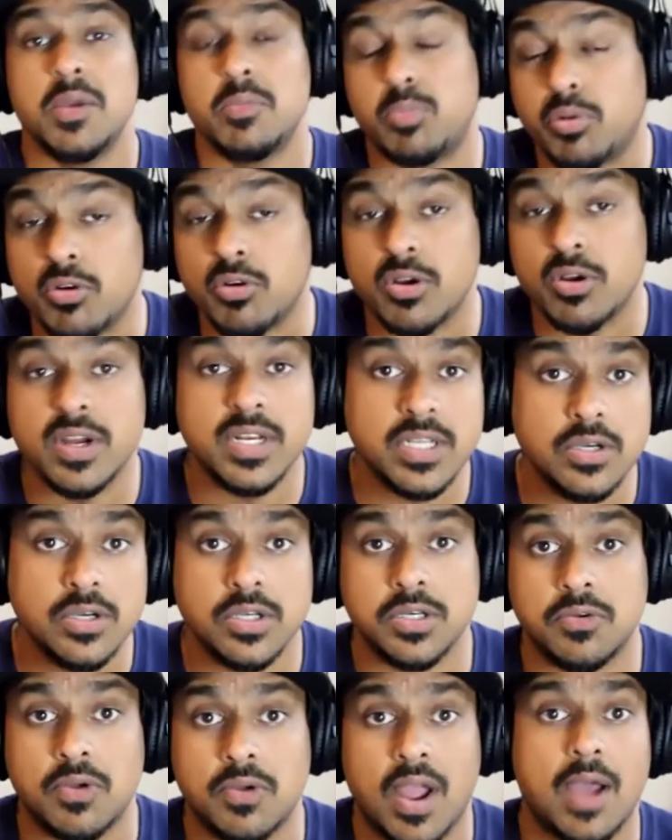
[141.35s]
Pretty
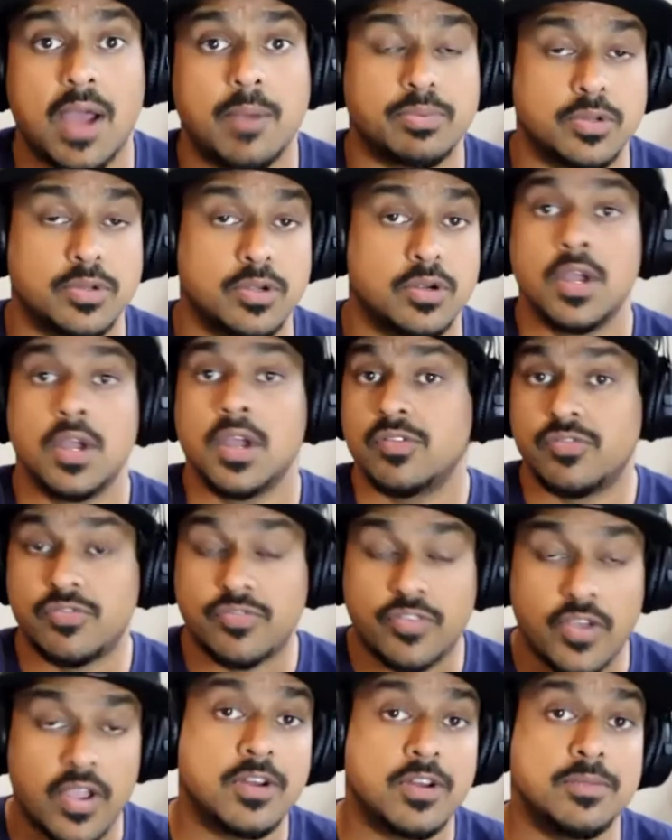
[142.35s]
good grappler,
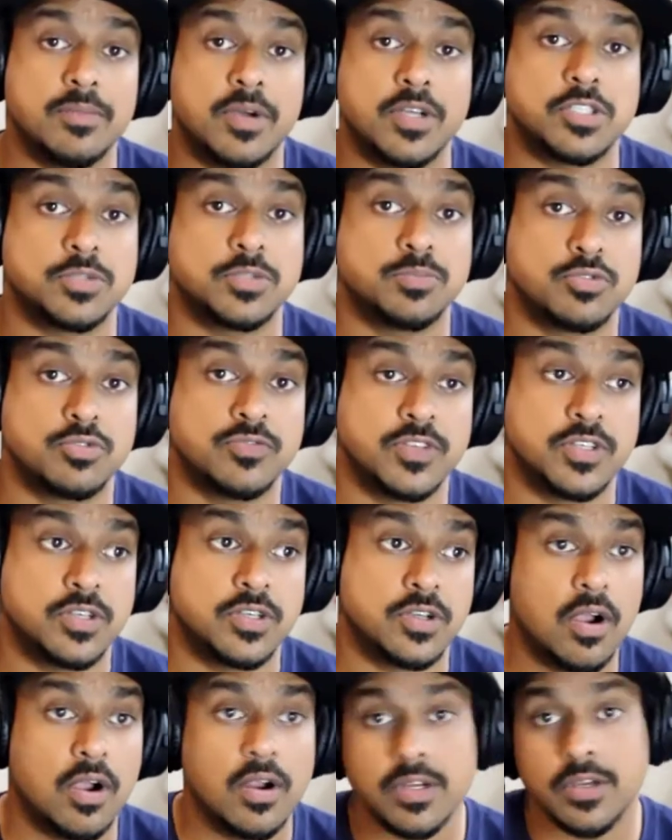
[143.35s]
very much improving
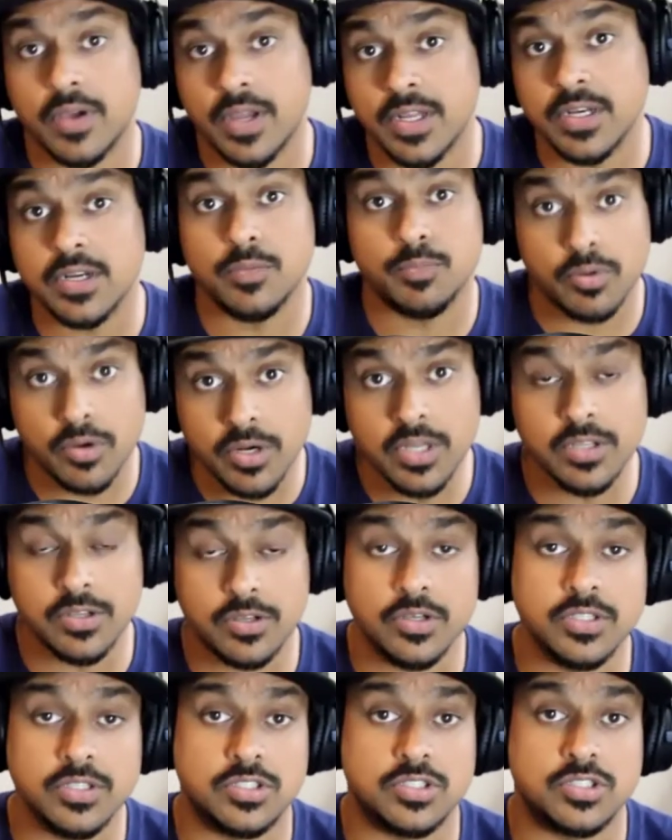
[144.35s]
cardio, and a pretty
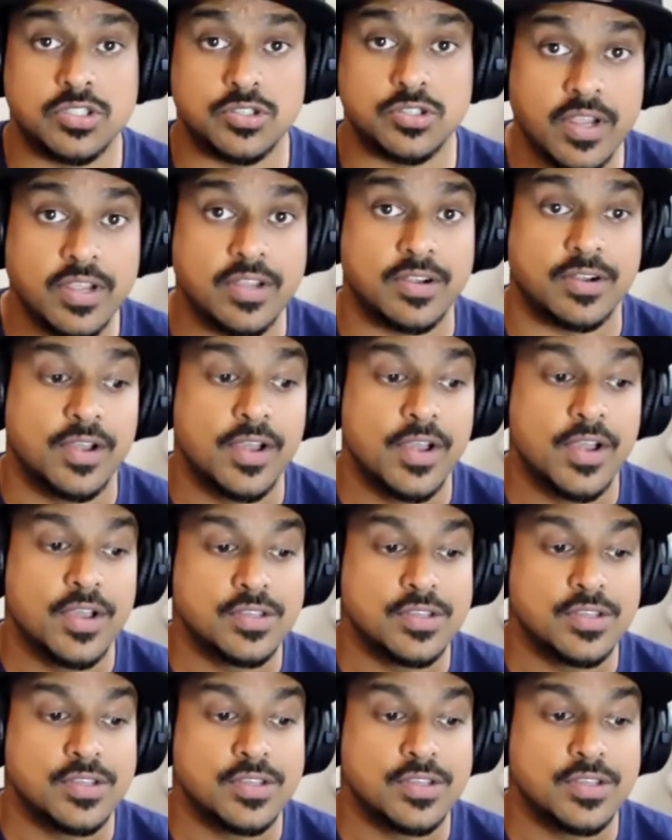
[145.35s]
good striker.